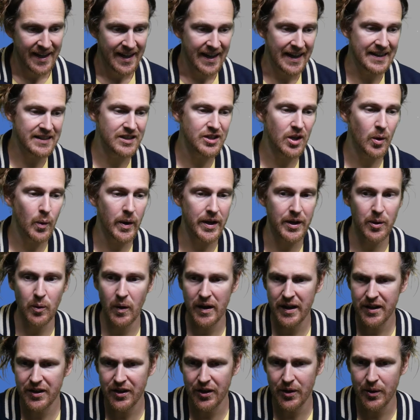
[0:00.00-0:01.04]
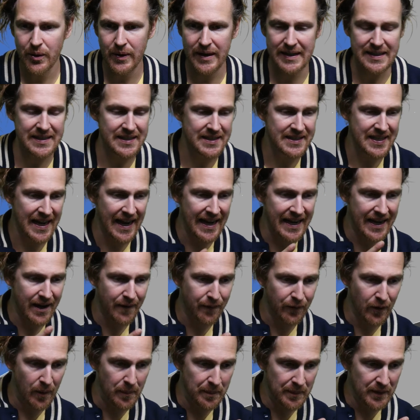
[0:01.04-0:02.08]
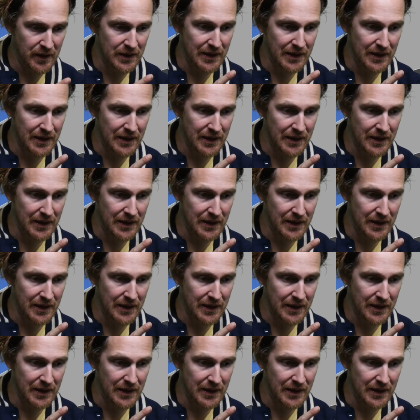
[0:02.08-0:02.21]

And so what you want to do is take from